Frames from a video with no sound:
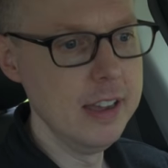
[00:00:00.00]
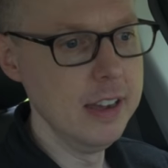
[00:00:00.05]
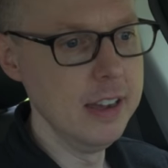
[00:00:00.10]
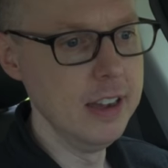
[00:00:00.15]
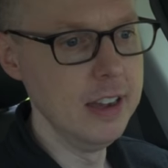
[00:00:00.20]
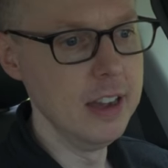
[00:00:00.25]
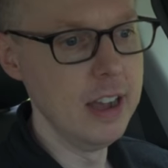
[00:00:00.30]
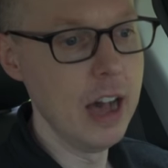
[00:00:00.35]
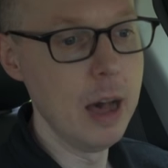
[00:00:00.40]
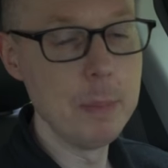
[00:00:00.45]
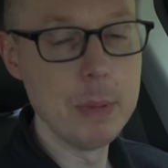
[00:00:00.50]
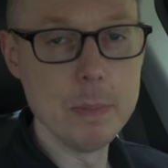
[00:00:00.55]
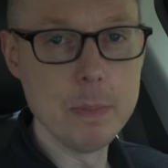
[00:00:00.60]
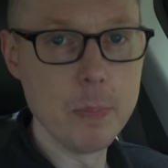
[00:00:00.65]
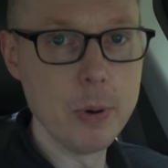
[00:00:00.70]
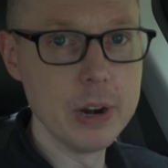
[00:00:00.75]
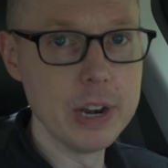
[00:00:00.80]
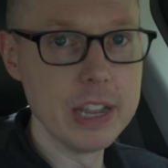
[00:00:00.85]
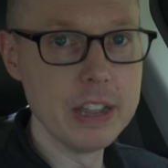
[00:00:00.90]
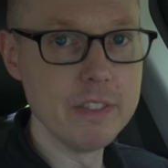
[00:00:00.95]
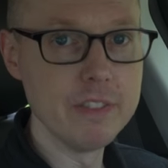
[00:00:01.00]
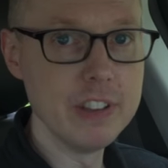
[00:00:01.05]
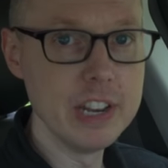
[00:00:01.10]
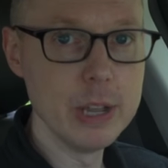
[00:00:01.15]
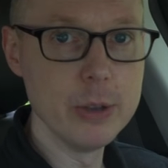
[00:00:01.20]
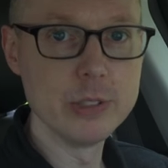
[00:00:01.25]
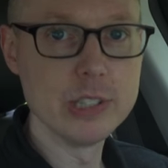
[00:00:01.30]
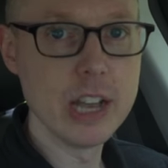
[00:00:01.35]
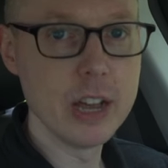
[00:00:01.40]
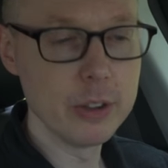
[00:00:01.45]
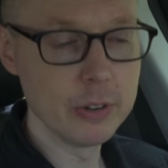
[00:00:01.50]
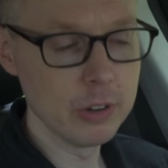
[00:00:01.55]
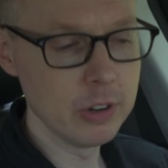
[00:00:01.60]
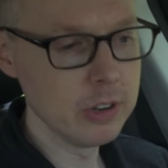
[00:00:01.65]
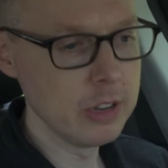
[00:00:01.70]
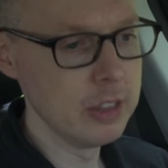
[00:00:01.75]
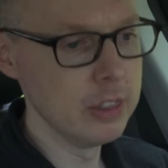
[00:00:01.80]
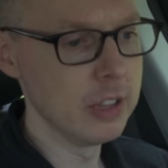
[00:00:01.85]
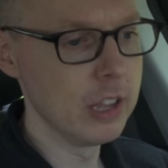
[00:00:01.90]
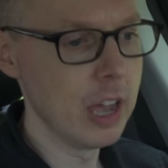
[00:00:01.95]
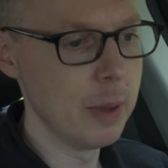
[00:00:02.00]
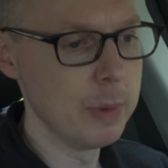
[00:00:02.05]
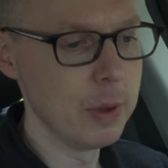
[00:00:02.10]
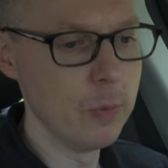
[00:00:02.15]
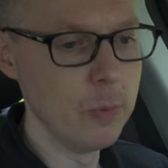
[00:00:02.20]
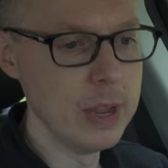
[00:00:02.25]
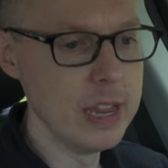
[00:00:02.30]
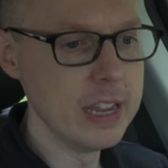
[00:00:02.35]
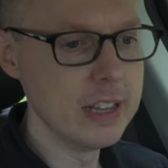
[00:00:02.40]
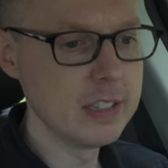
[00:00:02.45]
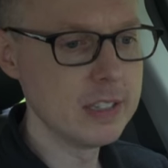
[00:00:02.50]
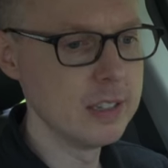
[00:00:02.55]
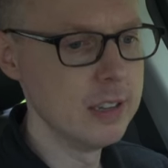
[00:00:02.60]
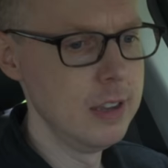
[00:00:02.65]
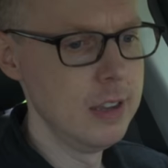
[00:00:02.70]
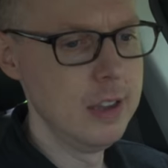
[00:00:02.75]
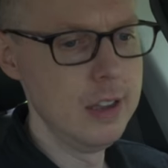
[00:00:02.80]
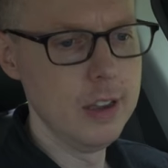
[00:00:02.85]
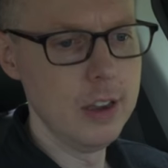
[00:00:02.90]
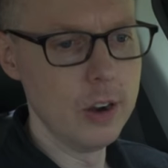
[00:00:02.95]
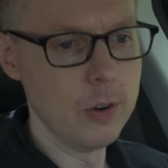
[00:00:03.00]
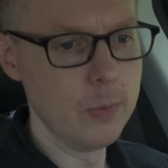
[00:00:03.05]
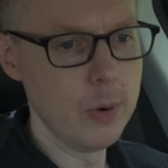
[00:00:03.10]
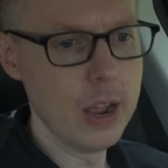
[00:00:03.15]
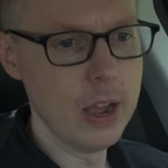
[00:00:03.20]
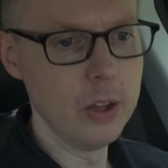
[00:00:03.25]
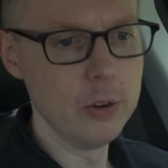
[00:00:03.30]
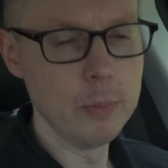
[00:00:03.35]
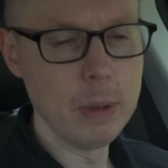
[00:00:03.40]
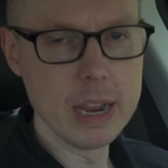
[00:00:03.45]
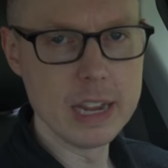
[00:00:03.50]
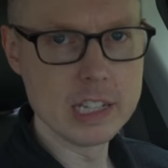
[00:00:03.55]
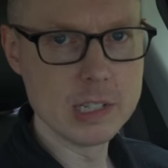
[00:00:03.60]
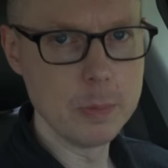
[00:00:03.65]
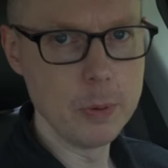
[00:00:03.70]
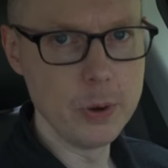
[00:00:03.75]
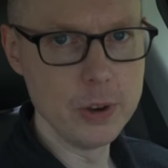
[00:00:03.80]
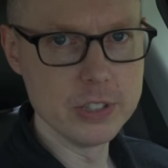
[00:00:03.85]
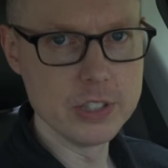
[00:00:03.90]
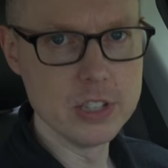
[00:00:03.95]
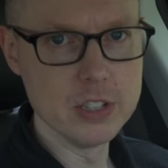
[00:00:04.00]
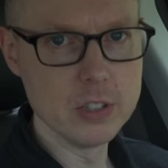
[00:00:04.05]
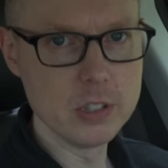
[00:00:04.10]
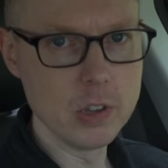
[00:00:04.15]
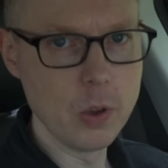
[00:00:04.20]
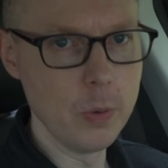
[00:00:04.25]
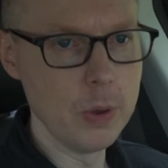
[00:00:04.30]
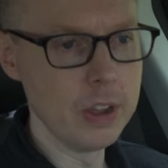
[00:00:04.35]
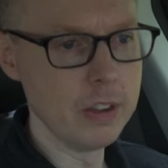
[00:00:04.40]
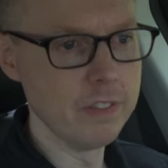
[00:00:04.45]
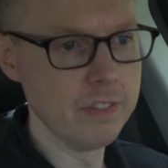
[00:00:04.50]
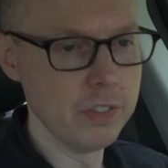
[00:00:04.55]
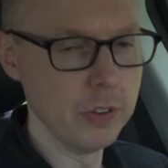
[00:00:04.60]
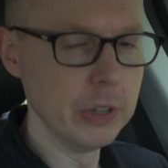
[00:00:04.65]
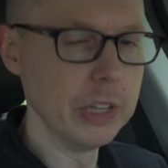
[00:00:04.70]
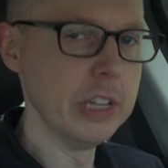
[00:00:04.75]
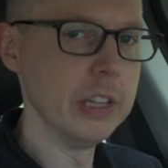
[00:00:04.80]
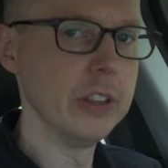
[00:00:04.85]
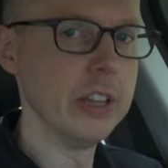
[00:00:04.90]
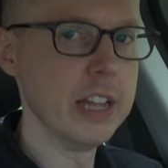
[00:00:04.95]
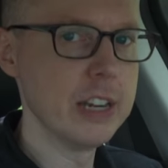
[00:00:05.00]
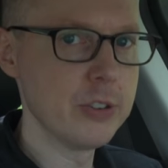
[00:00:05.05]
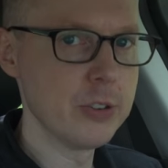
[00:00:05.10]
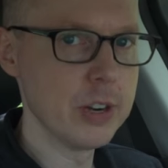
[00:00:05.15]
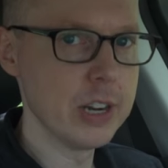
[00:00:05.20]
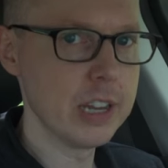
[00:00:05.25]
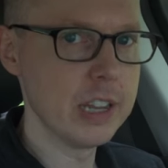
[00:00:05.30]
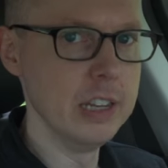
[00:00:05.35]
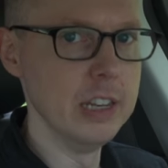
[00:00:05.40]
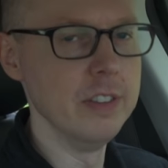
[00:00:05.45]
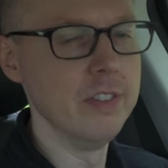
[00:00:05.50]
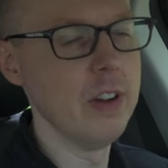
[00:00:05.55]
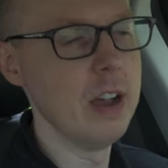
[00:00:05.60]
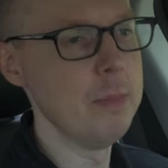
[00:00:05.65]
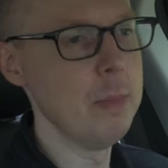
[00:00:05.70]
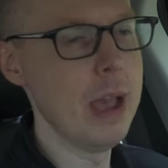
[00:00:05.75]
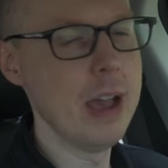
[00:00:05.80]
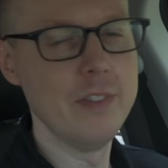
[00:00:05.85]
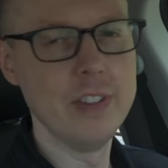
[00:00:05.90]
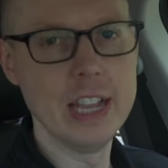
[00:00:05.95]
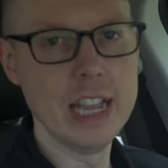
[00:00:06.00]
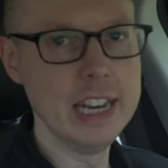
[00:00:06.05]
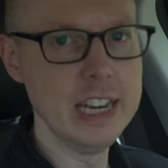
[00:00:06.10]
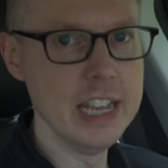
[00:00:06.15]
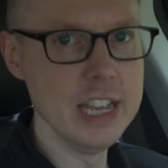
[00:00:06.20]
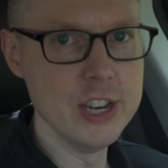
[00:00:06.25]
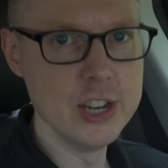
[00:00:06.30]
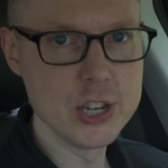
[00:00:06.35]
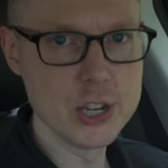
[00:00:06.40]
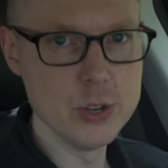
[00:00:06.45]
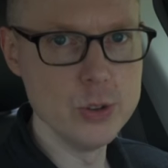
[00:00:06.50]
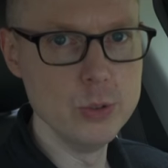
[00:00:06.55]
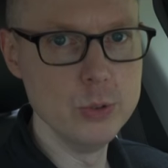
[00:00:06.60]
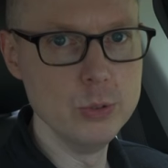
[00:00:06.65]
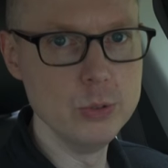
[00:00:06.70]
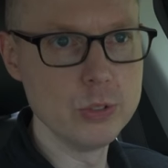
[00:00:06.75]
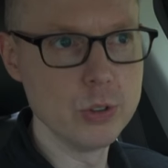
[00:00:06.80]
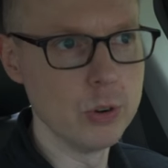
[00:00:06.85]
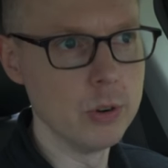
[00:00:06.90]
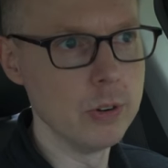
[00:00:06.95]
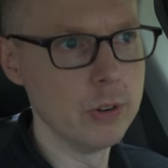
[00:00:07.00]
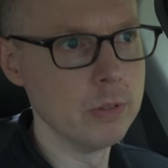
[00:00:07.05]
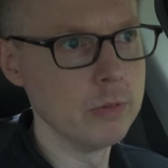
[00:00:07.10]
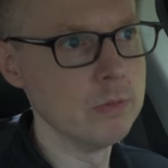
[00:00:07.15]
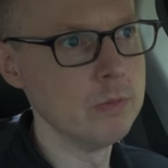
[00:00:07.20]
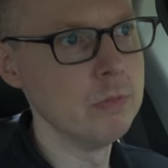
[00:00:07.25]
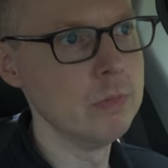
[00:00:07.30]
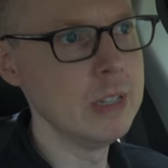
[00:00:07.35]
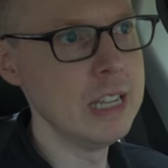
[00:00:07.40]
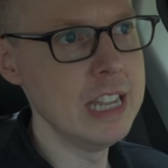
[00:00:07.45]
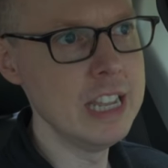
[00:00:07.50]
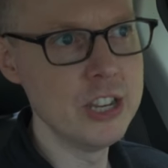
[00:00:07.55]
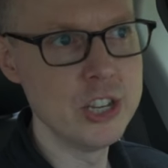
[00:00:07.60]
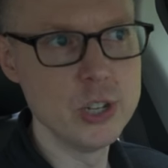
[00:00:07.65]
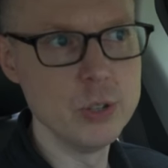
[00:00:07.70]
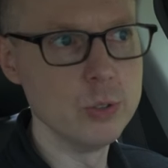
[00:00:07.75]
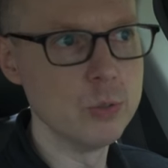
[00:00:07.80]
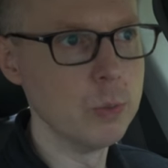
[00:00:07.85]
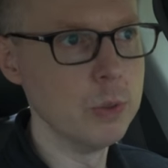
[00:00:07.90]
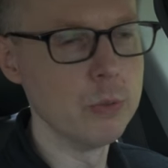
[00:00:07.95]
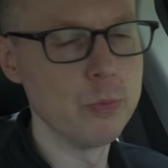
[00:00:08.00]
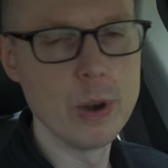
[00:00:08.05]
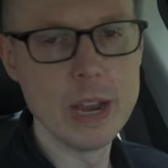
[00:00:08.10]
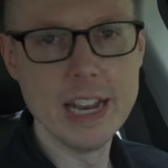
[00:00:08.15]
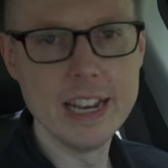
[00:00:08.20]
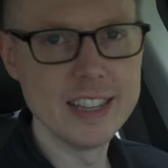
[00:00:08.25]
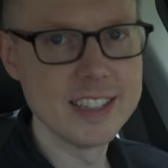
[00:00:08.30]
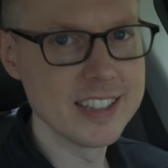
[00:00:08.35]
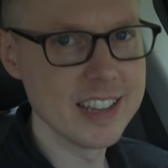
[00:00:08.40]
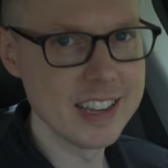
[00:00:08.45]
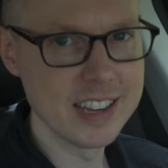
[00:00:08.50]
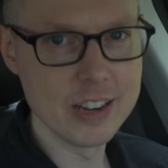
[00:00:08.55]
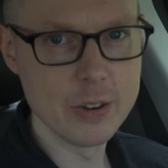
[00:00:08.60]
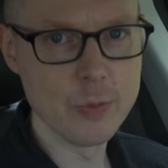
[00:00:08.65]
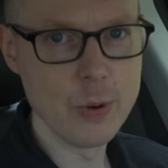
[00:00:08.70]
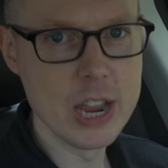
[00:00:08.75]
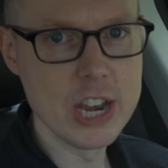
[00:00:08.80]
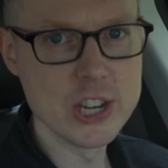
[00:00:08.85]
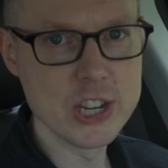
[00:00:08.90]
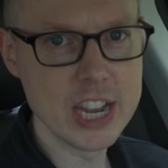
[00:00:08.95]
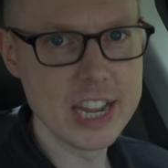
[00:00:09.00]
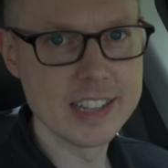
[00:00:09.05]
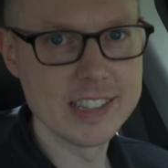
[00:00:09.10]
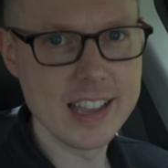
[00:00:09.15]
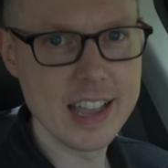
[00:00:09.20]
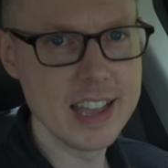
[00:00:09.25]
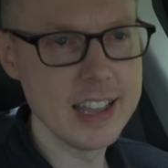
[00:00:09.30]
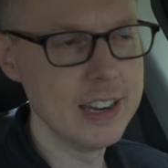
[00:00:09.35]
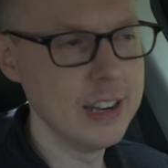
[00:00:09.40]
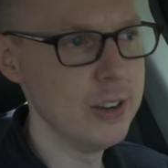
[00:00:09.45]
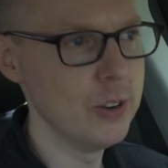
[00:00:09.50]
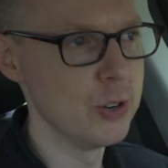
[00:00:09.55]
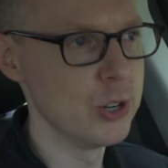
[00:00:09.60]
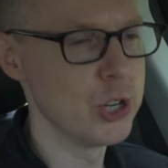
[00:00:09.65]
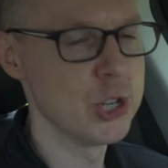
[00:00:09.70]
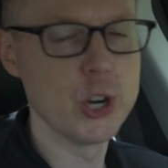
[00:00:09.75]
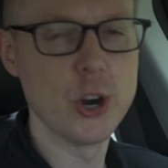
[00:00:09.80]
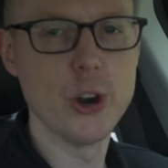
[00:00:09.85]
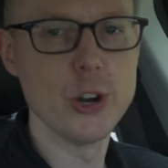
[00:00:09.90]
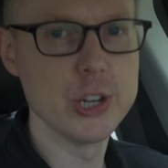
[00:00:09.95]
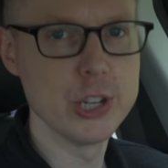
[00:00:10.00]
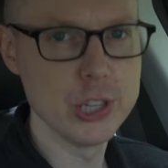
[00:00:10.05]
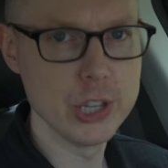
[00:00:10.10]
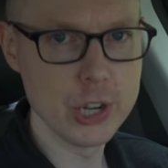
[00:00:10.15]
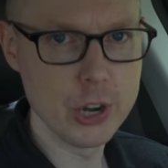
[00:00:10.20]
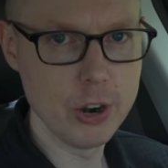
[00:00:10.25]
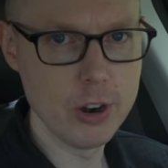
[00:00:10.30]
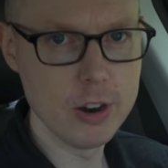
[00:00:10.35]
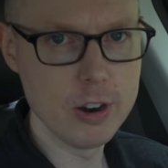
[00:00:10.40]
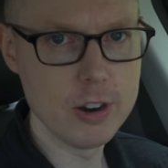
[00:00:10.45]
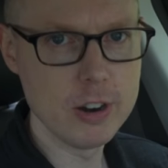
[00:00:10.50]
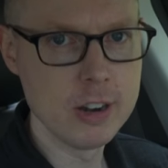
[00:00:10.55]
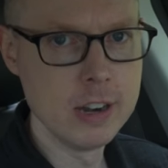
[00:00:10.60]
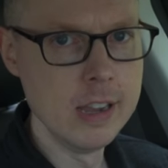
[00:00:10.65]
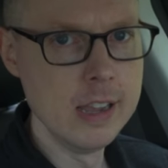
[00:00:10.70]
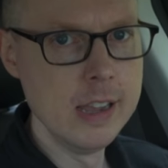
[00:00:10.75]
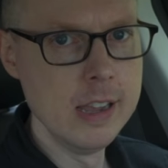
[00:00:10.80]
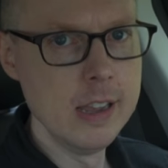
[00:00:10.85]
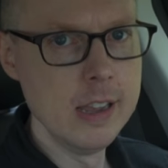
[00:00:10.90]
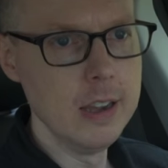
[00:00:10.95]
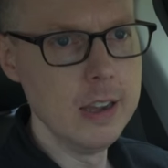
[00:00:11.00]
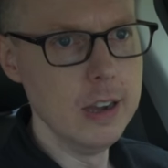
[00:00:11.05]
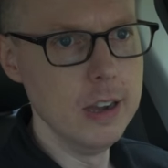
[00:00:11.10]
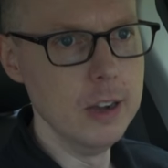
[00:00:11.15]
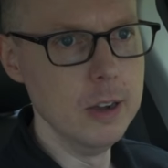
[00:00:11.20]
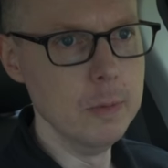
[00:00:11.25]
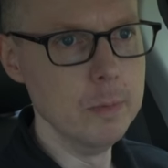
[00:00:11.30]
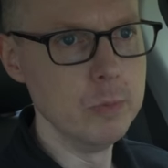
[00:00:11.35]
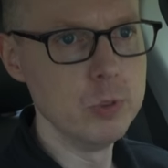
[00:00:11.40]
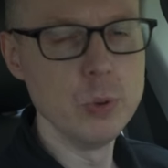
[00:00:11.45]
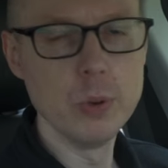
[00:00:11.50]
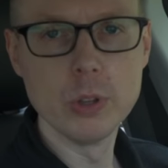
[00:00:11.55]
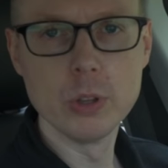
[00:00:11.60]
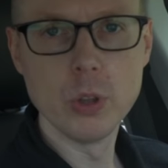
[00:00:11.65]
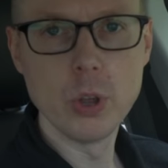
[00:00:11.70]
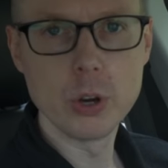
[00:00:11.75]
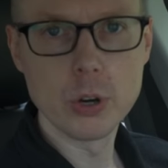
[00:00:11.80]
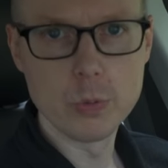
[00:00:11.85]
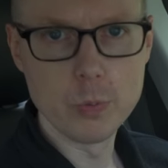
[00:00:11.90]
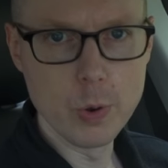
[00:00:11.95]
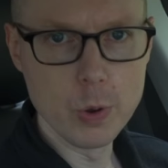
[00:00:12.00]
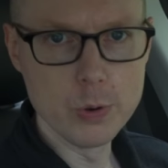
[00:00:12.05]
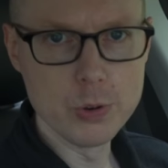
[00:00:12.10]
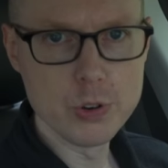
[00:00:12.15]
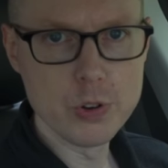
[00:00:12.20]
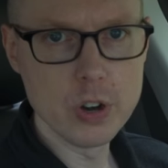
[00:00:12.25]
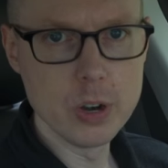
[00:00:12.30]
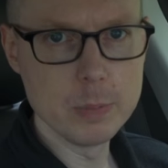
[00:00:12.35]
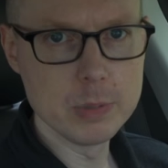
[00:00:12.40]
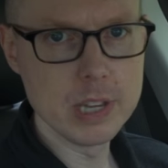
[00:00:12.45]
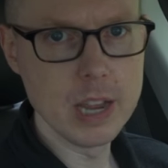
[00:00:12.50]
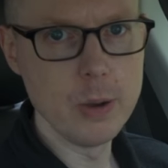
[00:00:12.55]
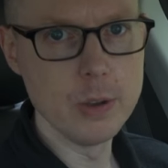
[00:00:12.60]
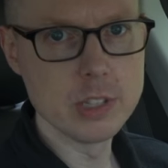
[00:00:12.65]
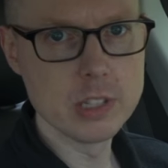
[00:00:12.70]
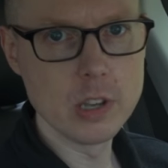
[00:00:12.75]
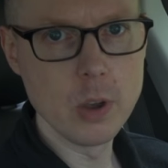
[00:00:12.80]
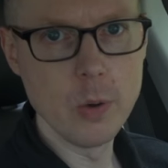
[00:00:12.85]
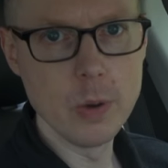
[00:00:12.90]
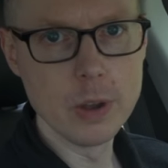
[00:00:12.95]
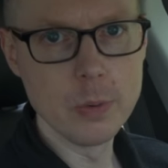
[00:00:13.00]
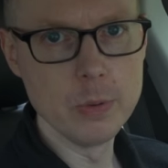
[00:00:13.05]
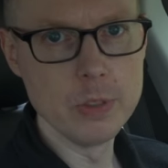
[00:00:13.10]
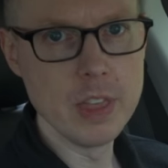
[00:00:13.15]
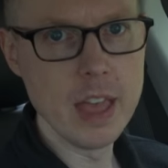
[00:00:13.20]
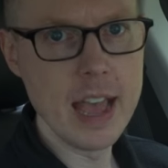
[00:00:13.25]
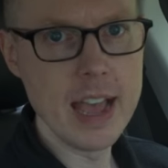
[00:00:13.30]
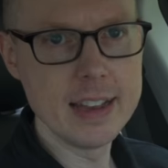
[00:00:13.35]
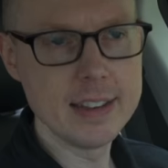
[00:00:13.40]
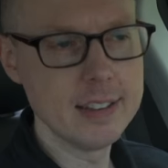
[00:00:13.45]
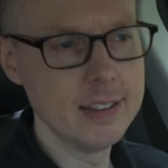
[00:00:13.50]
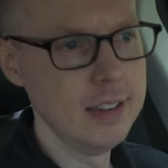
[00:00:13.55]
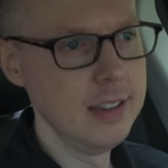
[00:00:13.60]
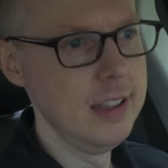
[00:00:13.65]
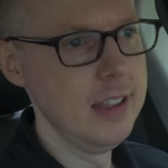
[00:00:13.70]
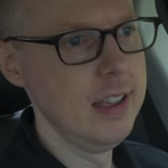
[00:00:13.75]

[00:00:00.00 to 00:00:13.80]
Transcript: Uh, I'll be putting videos out in the coming weeks around my experiences going fully electric and if I'm having any issues or issues with range anxiety or charging the car, um, doing longer road trips, how it's going with that.